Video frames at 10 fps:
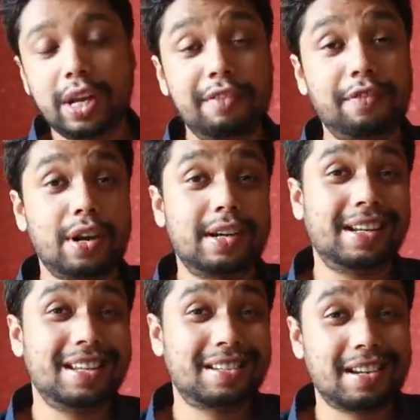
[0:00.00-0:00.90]
to read for
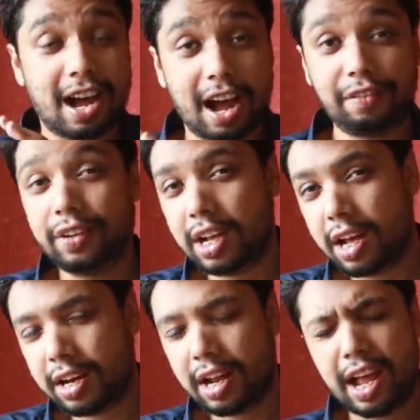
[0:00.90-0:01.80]
at least half an
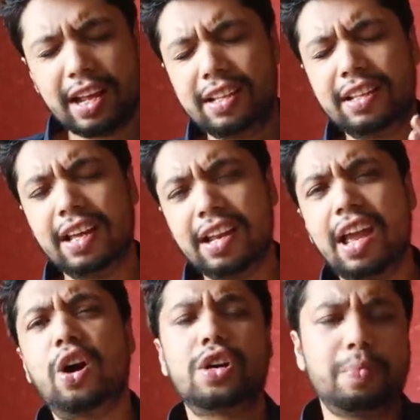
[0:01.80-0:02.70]
hour, and then
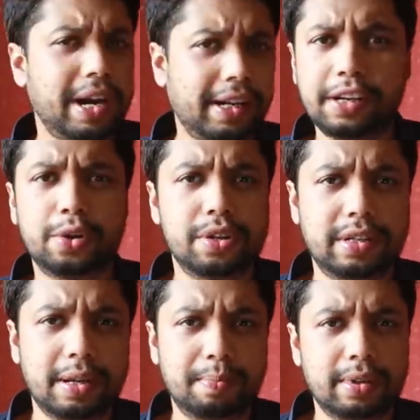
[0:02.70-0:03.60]
I automatically go to
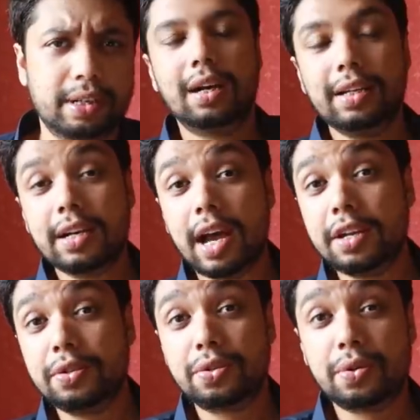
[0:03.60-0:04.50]
sleep. Earlier, I
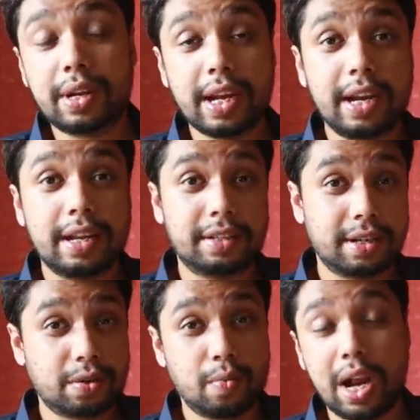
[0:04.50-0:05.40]
used to read
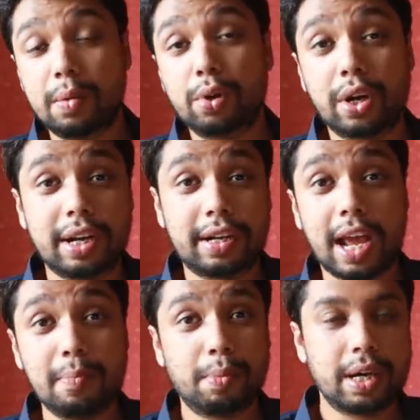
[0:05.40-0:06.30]
just one book at a
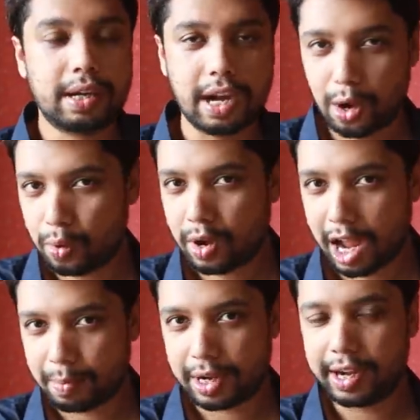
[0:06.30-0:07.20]
time, but now
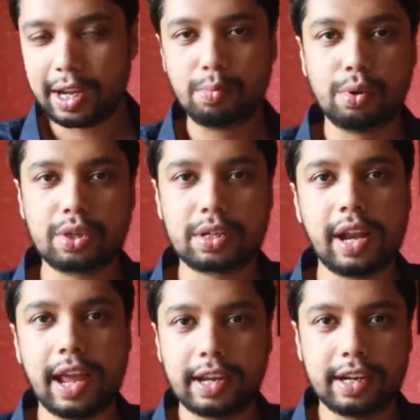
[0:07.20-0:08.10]
I'm treating
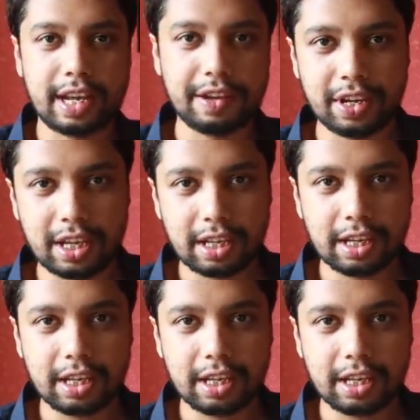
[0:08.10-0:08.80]
books like TV.